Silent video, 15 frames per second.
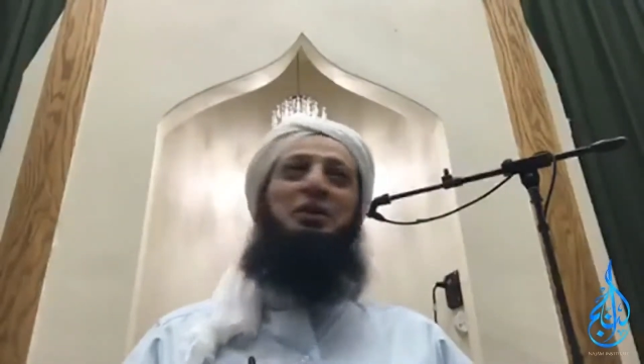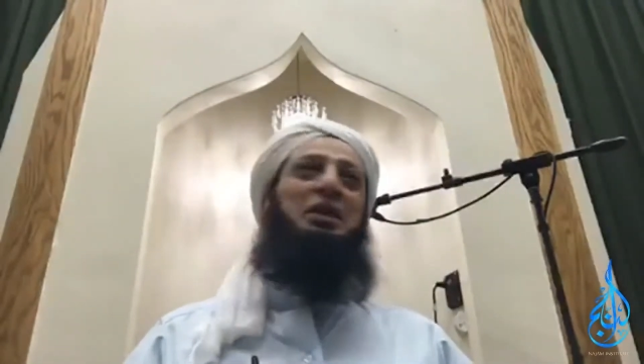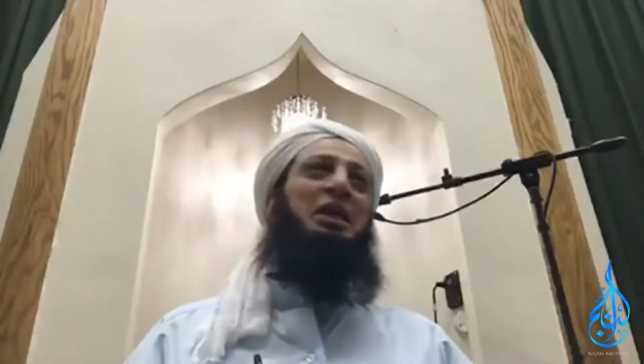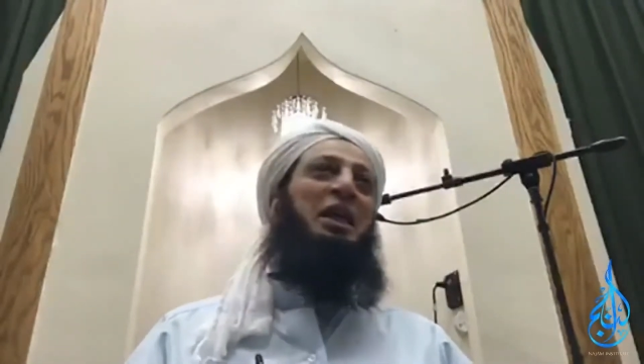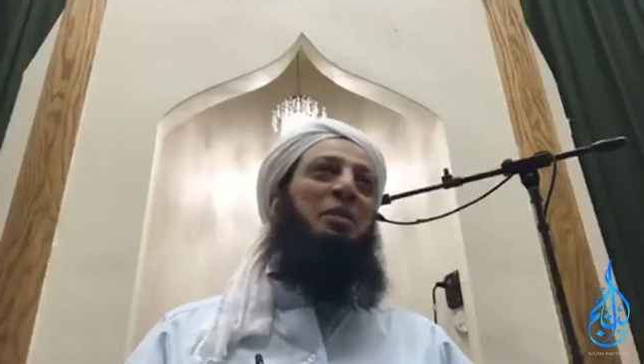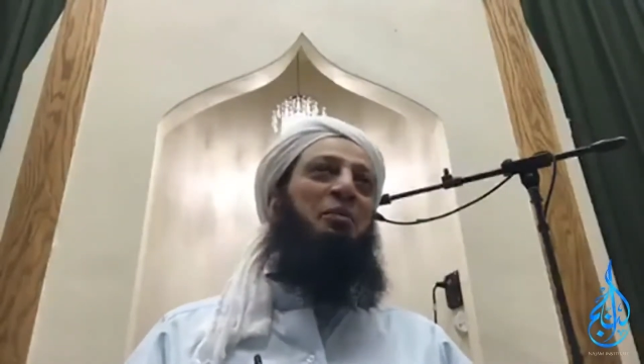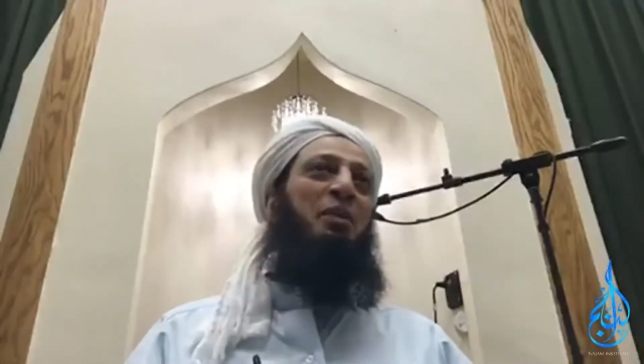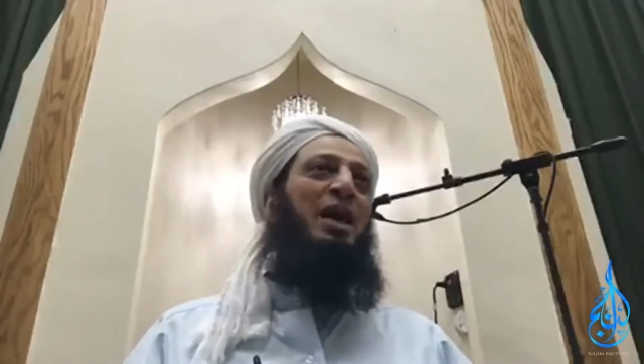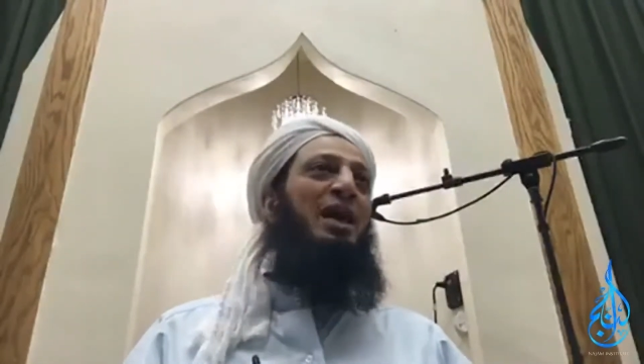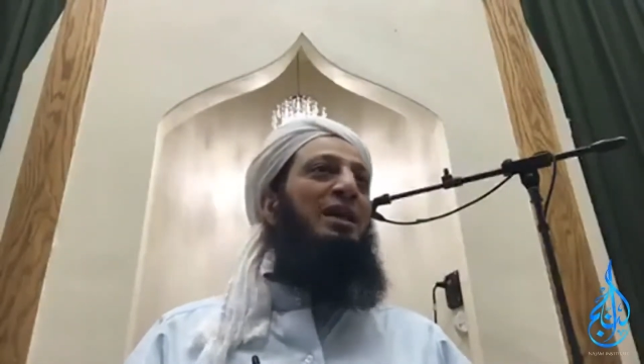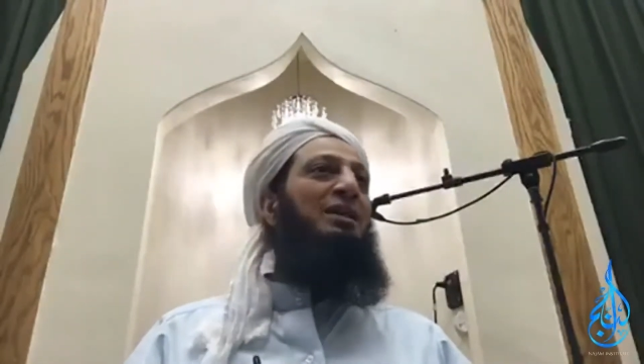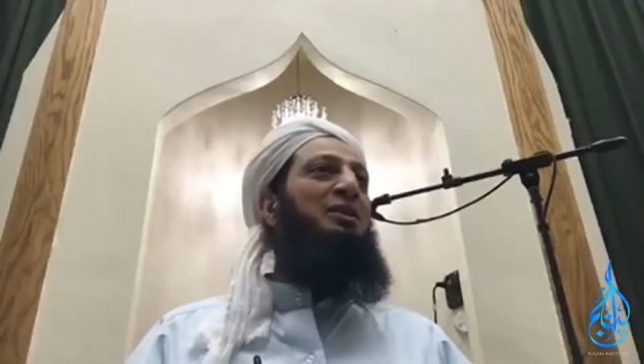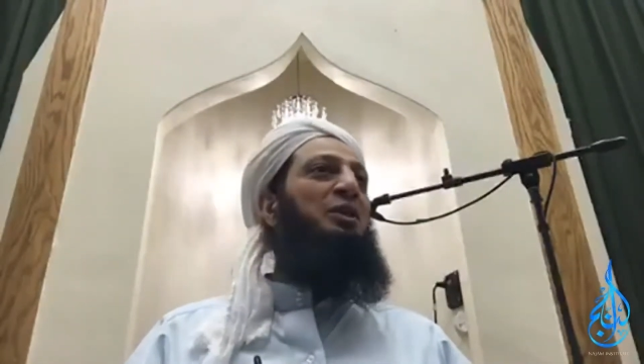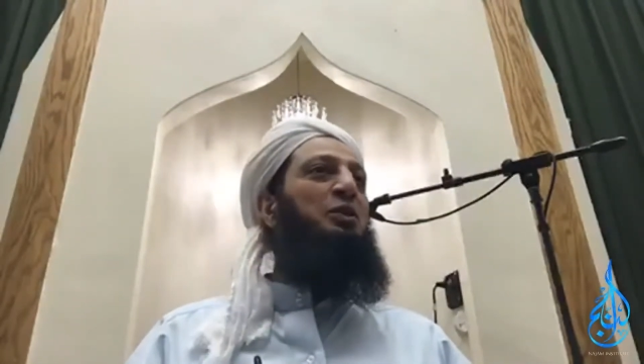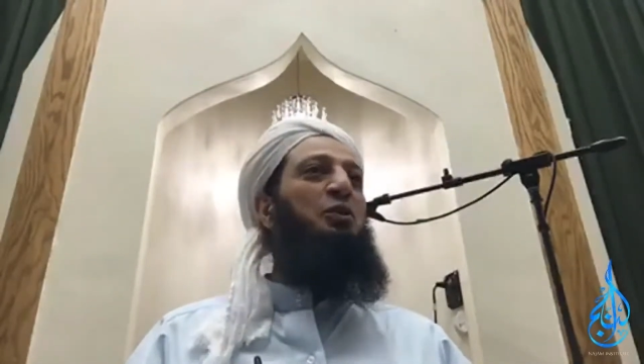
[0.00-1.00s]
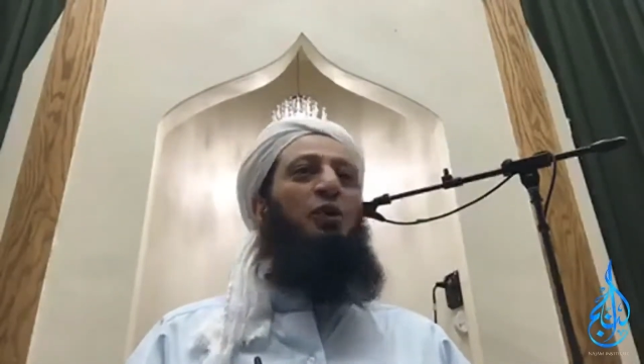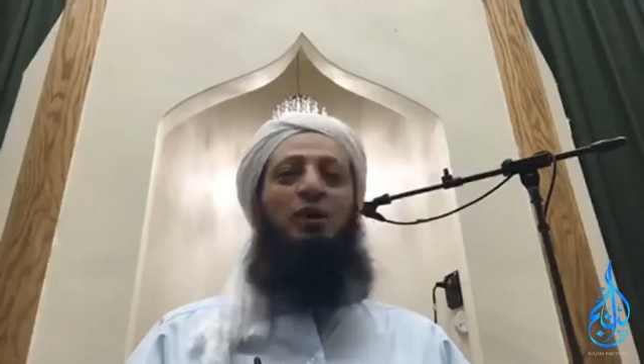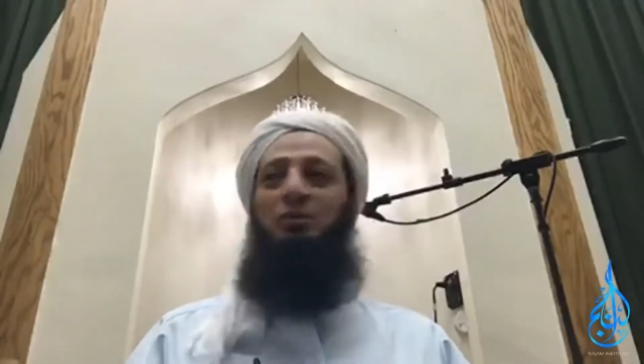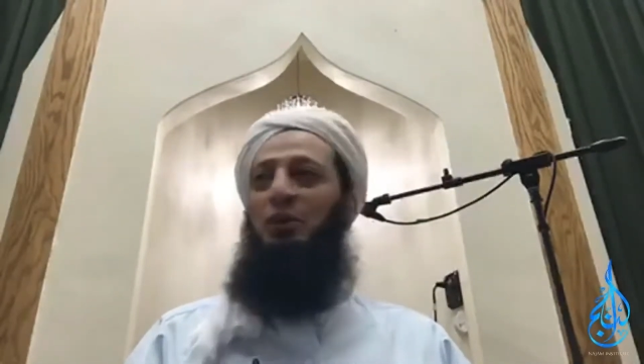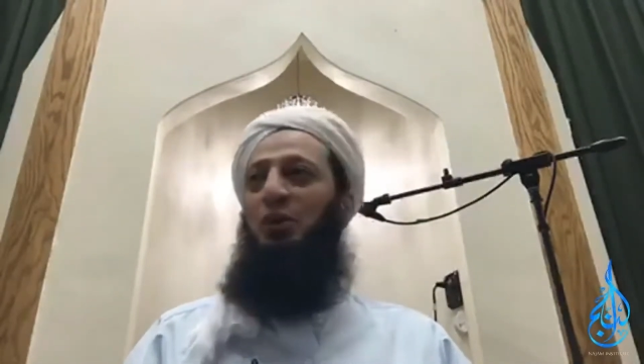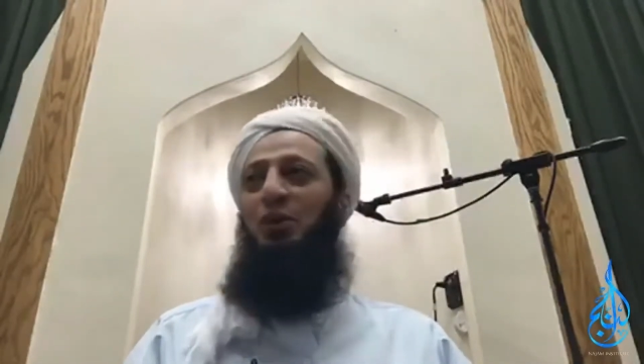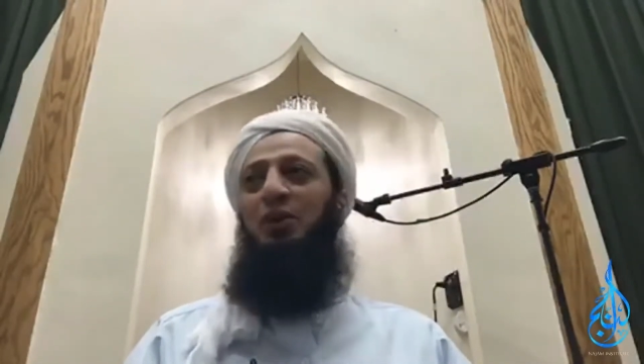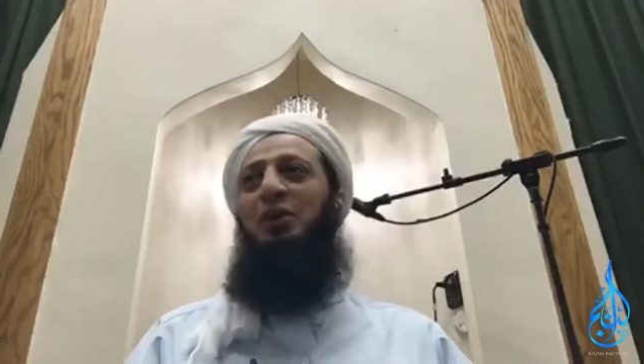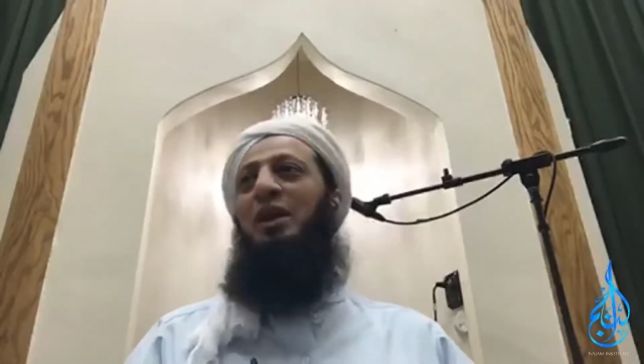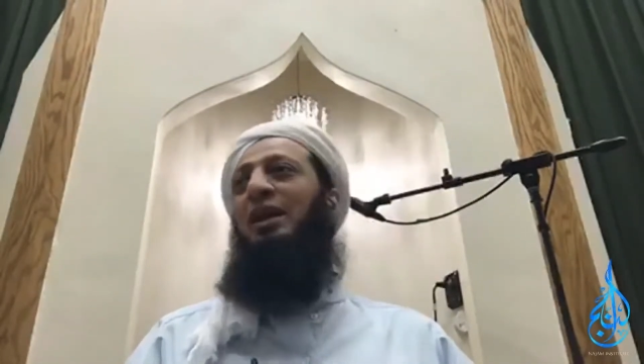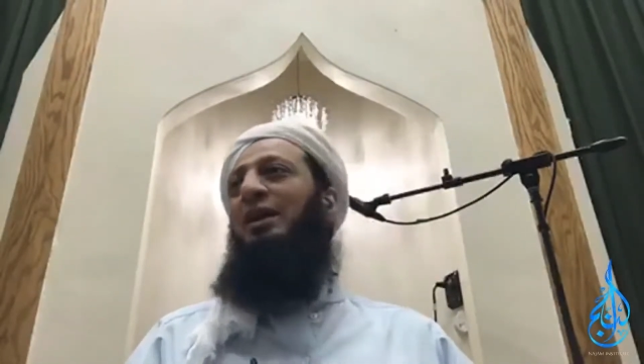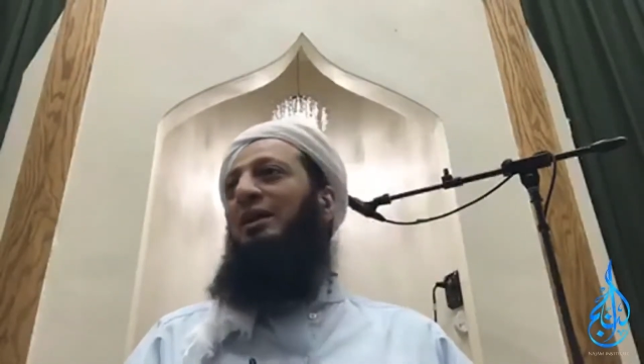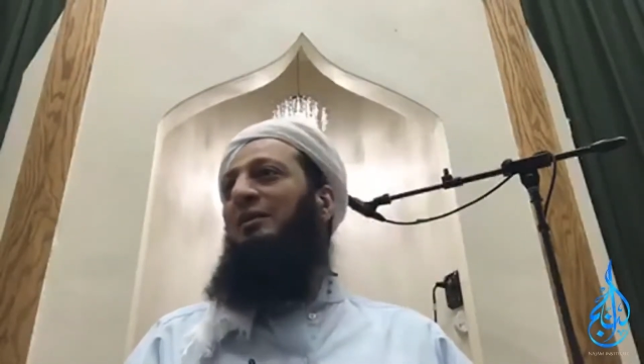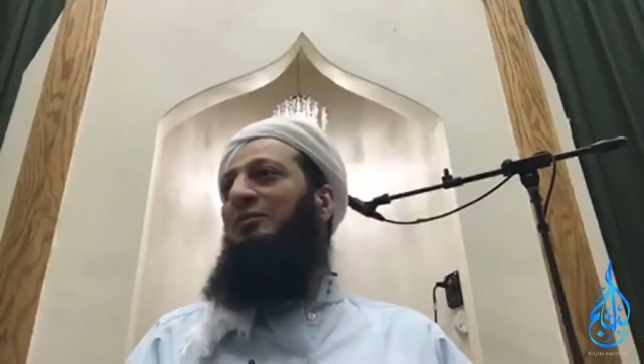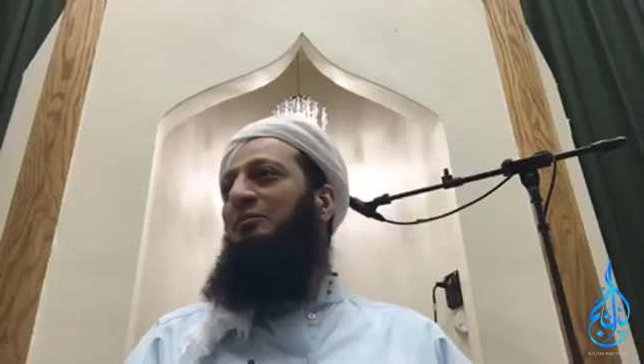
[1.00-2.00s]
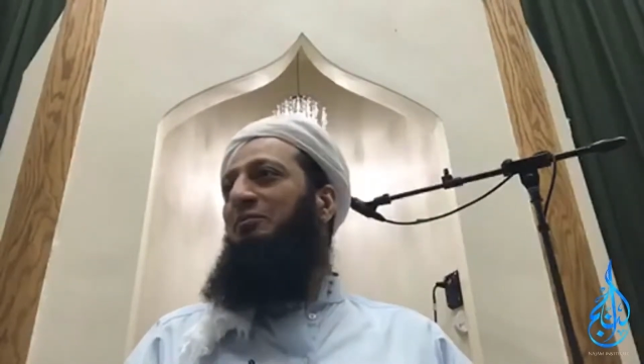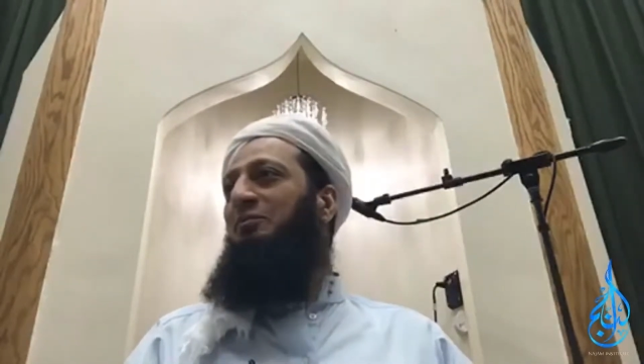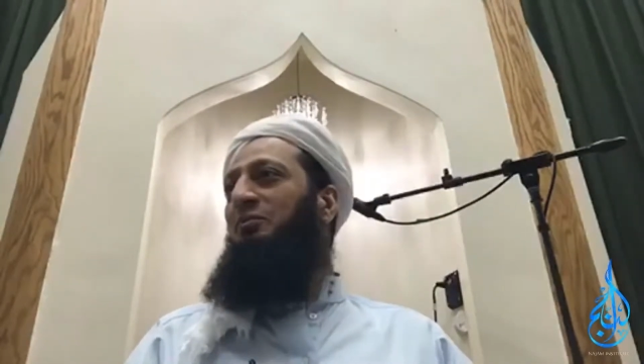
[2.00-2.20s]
He came back, she told him the whole thing,